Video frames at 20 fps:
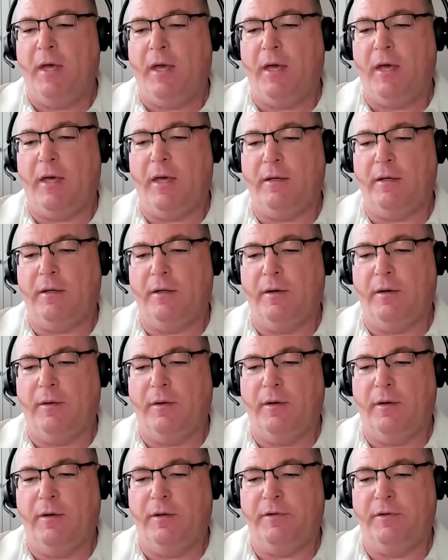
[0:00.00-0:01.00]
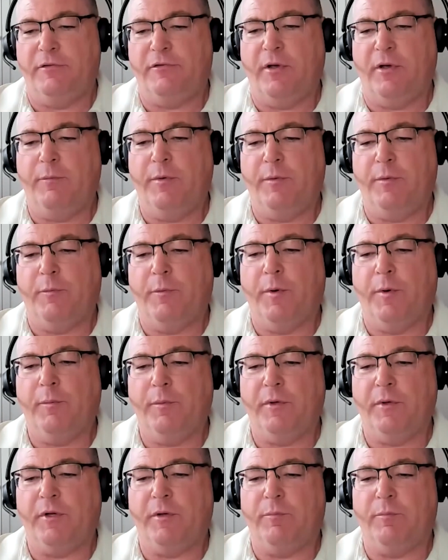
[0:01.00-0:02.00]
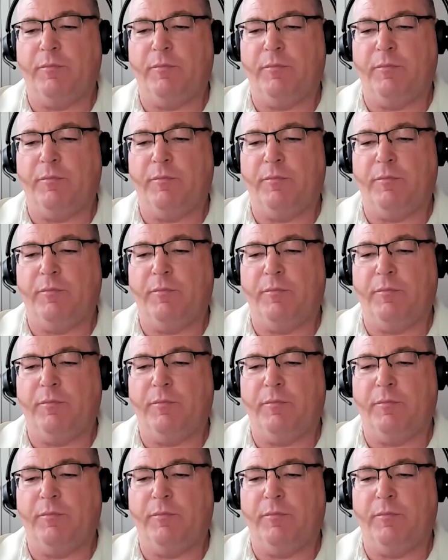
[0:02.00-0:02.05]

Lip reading: And a design win we're really